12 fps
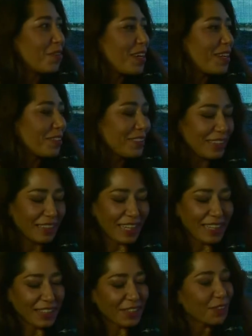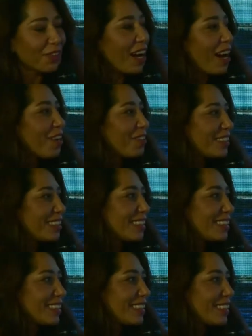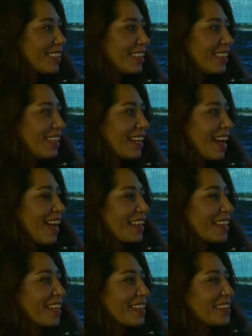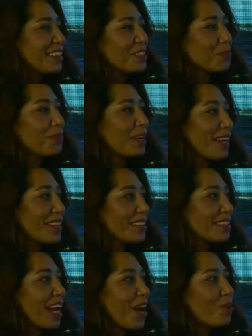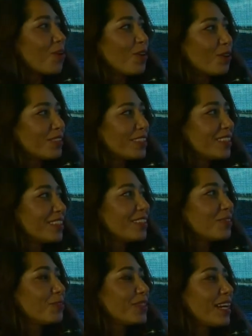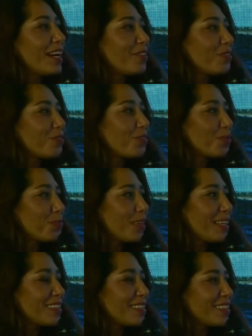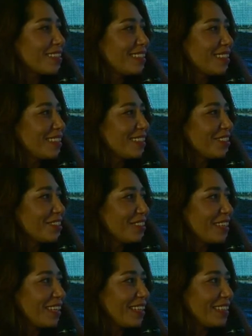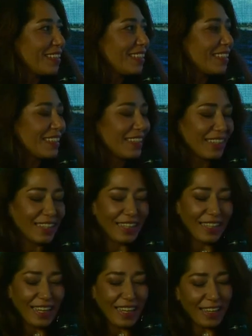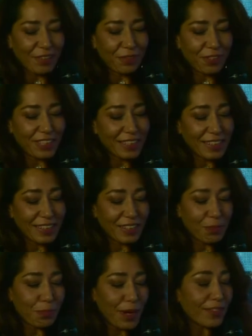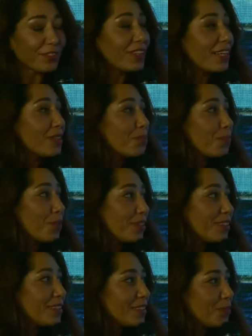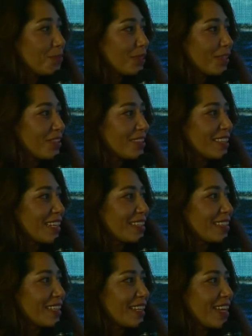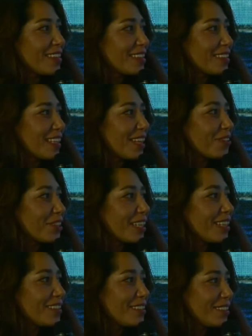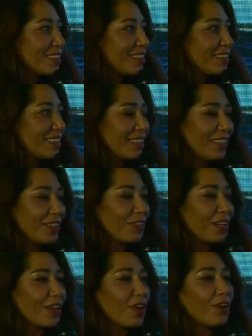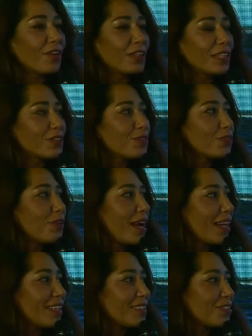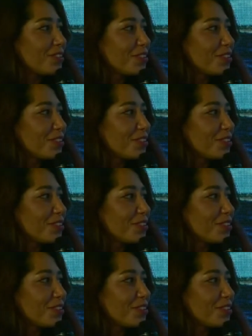Well, thank you, Howard. I can't express how honored we are with your presence here today. For us, it's particularly important because as an asset allocators, we are always trying